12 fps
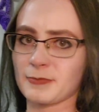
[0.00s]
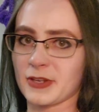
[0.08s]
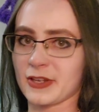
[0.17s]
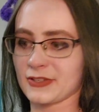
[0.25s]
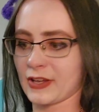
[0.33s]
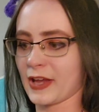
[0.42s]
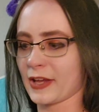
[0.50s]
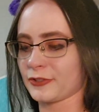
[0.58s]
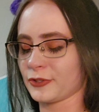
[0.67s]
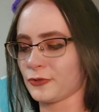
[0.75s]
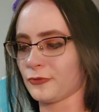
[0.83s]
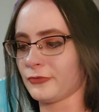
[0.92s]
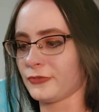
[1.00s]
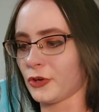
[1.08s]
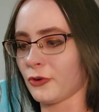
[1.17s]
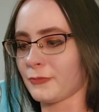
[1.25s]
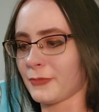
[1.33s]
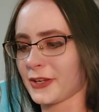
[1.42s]
because I had to
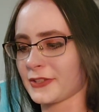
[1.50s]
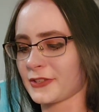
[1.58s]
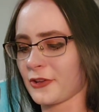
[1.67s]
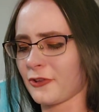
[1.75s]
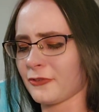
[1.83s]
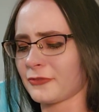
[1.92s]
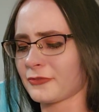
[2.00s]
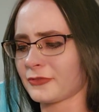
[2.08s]
film myself,